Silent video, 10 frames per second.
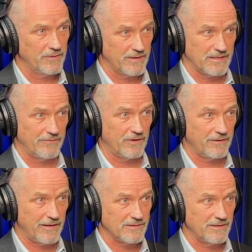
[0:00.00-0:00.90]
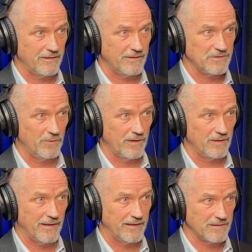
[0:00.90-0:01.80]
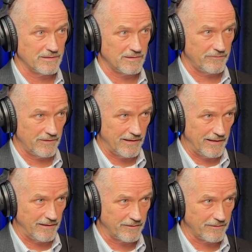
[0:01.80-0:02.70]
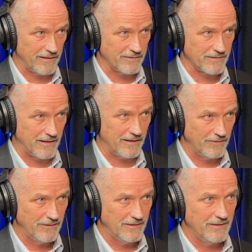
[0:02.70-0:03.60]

But the $700,000 house you wanted to buy is going to sell for $900,000 now.